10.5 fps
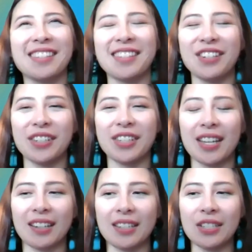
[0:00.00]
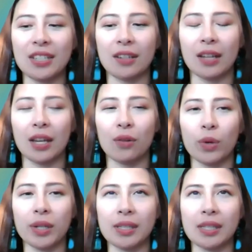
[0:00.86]
a senior technician, like
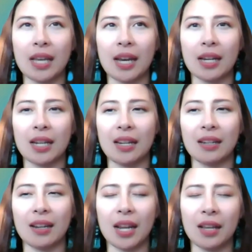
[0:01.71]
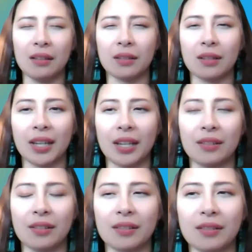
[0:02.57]
what does that day-to-day look like?